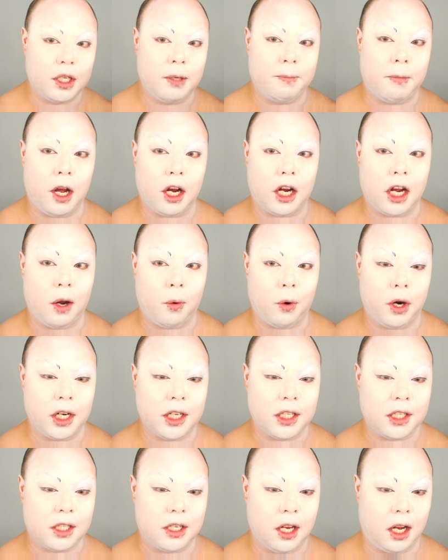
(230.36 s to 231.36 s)
to mark out where
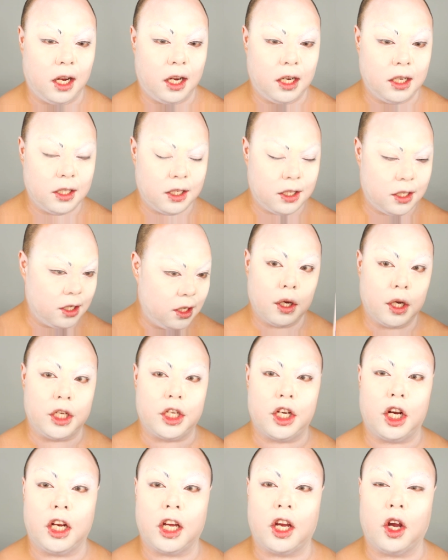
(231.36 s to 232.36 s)
it starts, because
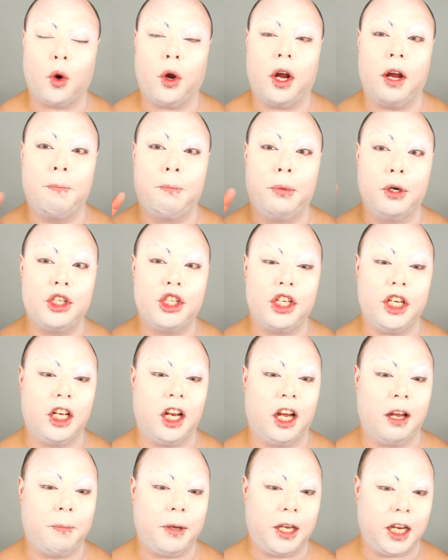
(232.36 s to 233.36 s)
you've got like a quite a bushy
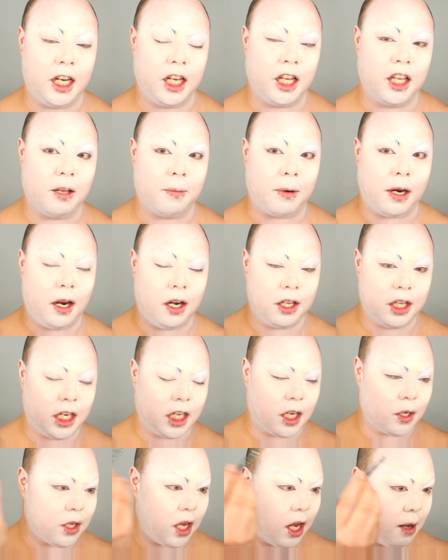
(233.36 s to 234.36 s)
like beginning of the brow and then
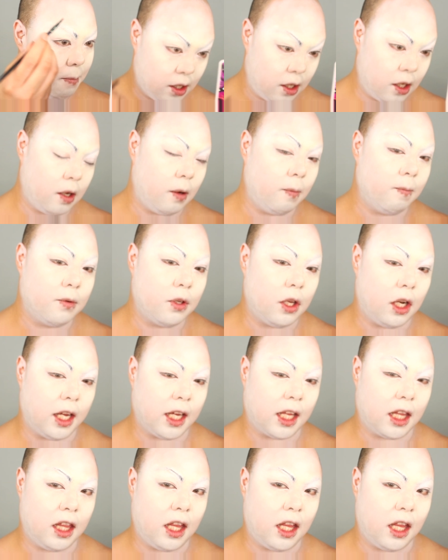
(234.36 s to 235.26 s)
it goes up to like